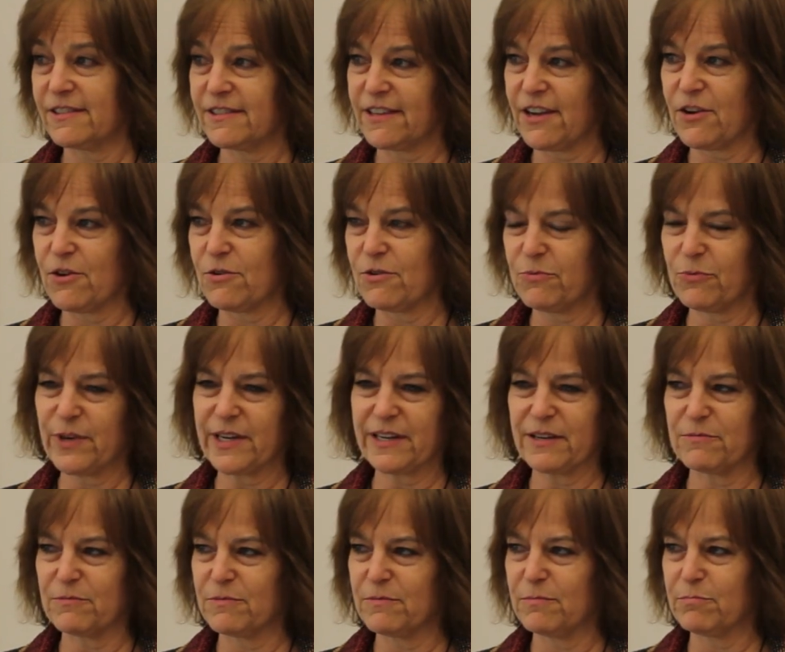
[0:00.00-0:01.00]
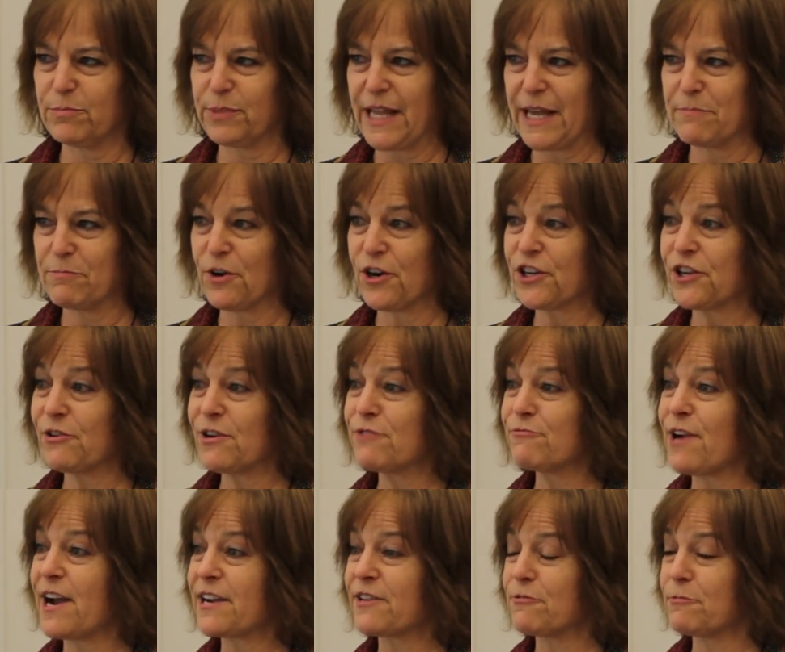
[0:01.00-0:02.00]
So we can blame
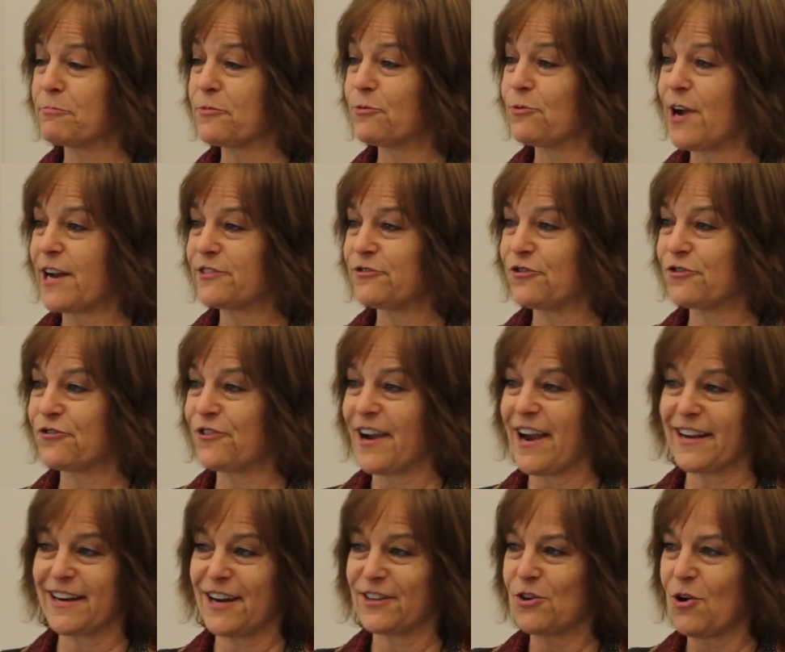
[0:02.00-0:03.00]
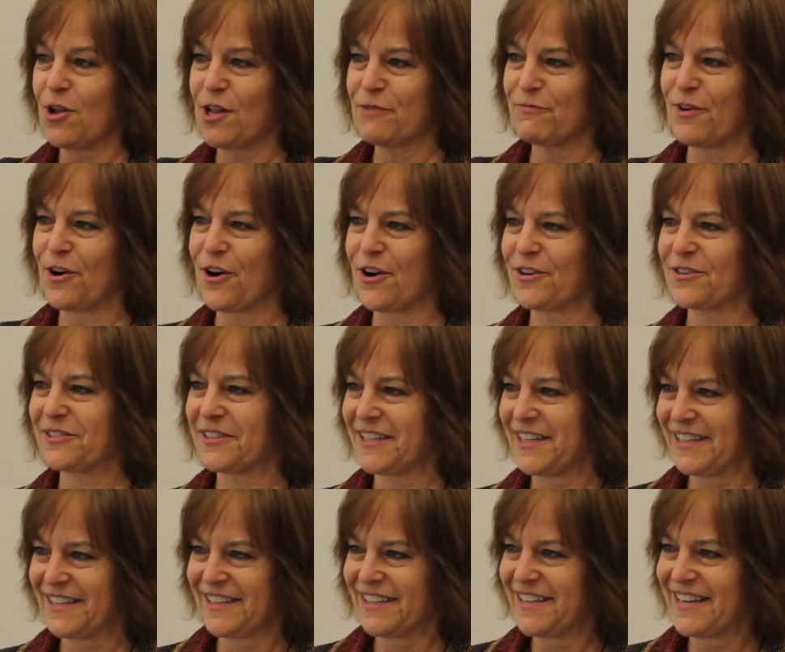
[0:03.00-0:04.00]
Mercury retrograde on all of our
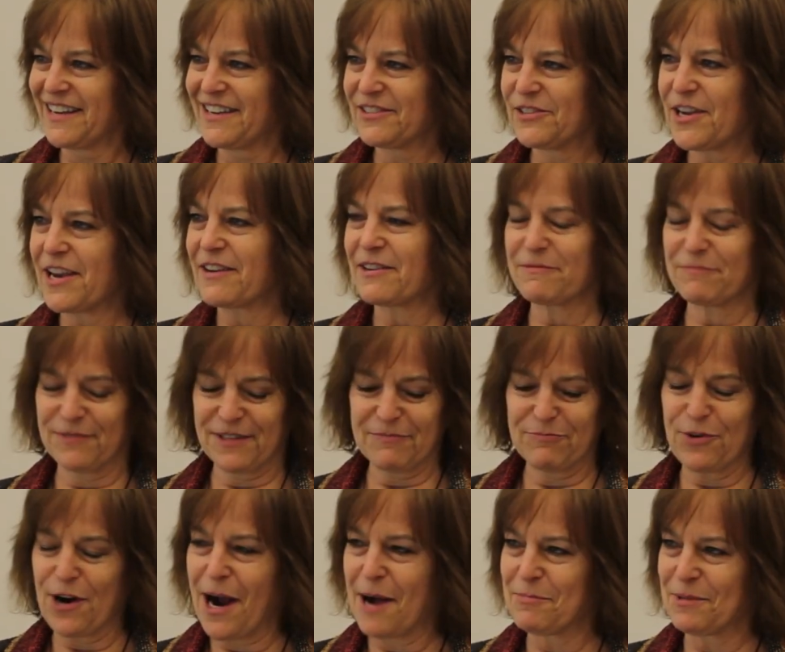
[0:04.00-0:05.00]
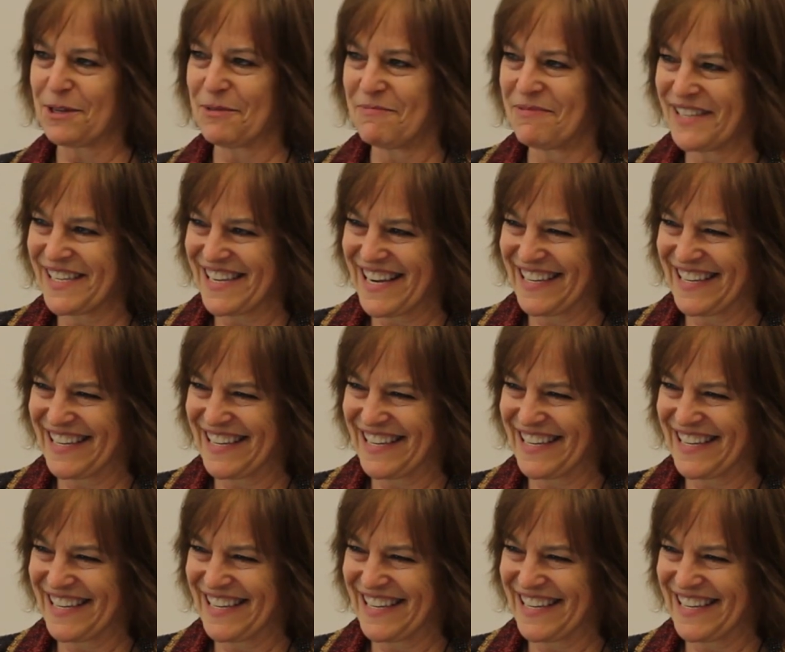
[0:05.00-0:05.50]
tech problems.